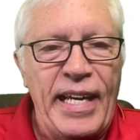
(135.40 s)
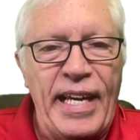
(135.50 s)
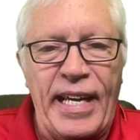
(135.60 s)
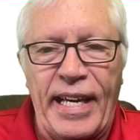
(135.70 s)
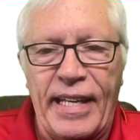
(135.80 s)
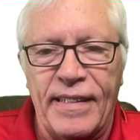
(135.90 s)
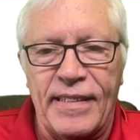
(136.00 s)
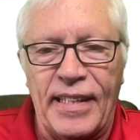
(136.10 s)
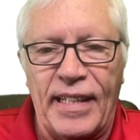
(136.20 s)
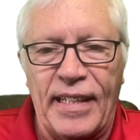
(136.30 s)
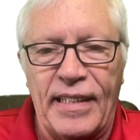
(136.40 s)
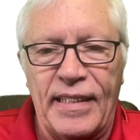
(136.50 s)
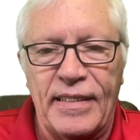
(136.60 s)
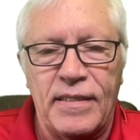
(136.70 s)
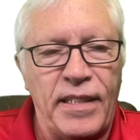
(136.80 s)
And
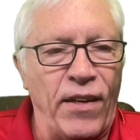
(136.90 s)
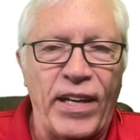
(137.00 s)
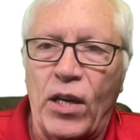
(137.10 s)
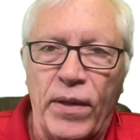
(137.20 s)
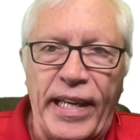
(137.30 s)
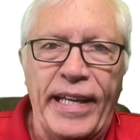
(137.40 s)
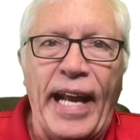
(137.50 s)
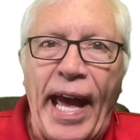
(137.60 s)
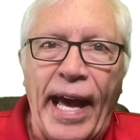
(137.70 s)
here I go again.